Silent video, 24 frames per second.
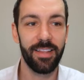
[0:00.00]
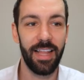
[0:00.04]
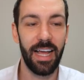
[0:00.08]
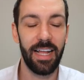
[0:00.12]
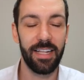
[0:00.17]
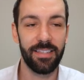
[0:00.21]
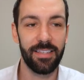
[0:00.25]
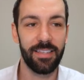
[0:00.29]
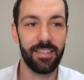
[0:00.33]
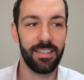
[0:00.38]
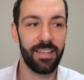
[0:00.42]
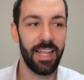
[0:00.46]

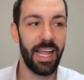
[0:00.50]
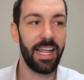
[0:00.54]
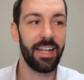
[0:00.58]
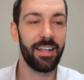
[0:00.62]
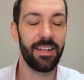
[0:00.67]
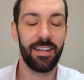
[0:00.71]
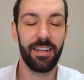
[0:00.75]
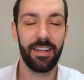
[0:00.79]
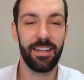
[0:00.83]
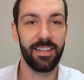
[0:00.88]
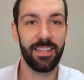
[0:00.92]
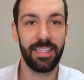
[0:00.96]

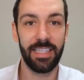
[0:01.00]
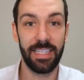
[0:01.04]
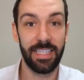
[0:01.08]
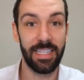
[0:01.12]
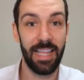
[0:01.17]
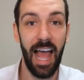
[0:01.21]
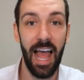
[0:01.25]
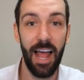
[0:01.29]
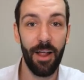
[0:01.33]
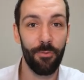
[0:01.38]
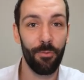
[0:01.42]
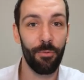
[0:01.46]

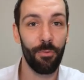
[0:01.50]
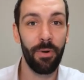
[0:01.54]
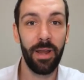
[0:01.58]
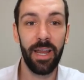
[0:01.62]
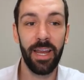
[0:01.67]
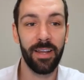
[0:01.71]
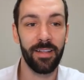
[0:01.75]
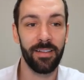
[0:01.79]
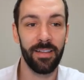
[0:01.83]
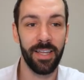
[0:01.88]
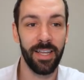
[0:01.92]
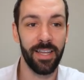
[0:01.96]
That
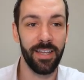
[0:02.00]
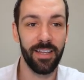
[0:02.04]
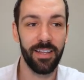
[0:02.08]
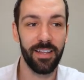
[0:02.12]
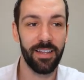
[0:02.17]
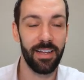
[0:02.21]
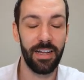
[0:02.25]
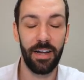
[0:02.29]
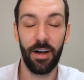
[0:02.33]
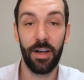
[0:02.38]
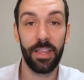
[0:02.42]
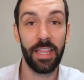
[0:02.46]
really,
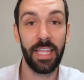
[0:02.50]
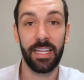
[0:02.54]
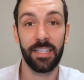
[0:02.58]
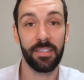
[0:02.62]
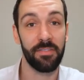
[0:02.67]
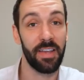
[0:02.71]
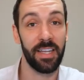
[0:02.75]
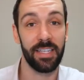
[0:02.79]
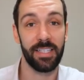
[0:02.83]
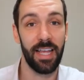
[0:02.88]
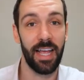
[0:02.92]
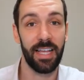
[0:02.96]
I think
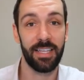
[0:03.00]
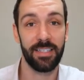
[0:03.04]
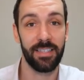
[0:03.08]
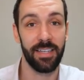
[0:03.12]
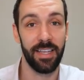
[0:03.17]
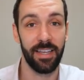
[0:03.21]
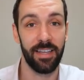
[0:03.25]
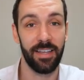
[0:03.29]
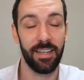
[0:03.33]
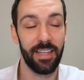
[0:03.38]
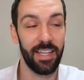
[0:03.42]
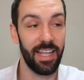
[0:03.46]
it's
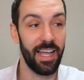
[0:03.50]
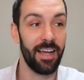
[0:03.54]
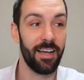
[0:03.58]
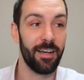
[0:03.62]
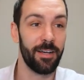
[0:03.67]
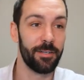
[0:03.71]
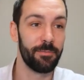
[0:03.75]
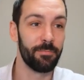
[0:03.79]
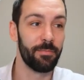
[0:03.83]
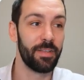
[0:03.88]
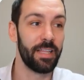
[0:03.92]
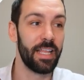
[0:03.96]
fantastic.
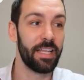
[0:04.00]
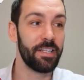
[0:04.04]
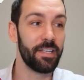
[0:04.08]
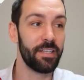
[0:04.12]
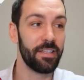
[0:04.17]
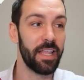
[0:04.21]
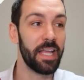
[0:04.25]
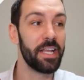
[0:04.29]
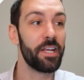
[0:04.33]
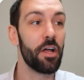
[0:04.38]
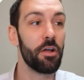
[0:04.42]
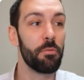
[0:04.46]

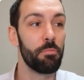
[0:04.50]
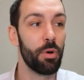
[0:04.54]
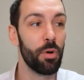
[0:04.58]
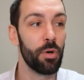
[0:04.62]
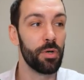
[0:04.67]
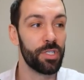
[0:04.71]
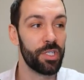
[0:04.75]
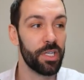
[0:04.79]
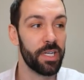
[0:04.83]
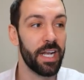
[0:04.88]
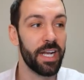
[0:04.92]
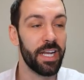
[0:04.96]
They don't
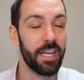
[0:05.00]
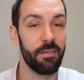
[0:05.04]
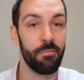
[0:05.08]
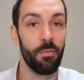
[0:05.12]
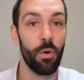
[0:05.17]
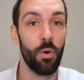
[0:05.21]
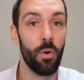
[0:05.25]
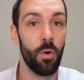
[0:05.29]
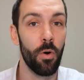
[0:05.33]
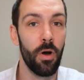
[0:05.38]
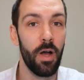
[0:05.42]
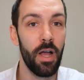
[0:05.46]
push it
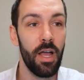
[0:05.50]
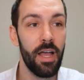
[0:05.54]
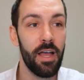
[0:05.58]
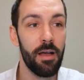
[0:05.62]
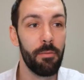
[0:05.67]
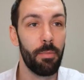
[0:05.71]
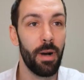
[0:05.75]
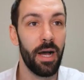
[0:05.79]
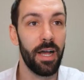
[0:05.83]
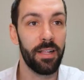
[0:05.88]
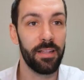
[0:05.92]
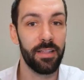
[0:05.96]
anymore,
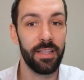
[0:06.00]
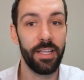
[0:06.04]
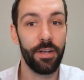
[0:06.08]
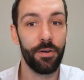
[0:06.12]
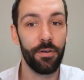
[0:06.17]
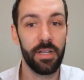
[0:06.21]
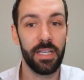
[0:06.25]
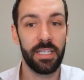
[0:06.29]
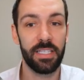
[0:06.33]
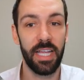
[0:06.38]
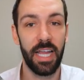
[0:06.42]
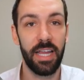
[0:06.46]
but
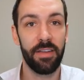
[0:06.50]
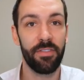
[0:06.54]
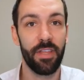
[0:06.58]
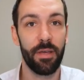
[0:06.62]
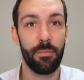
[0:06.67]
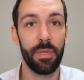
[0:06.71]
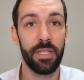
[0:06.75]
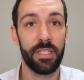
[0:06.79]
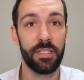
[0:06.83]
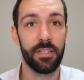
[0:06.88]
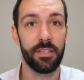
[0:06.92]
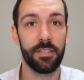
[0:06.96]
literally save
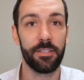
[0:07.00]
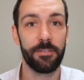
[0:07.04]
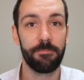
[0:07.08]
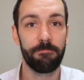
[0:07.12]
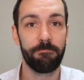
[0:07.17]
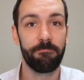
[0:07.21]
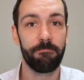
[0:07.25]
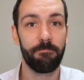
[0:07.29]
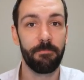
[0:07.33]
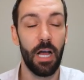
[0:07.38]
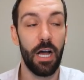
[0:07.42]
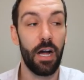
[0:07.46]
their business.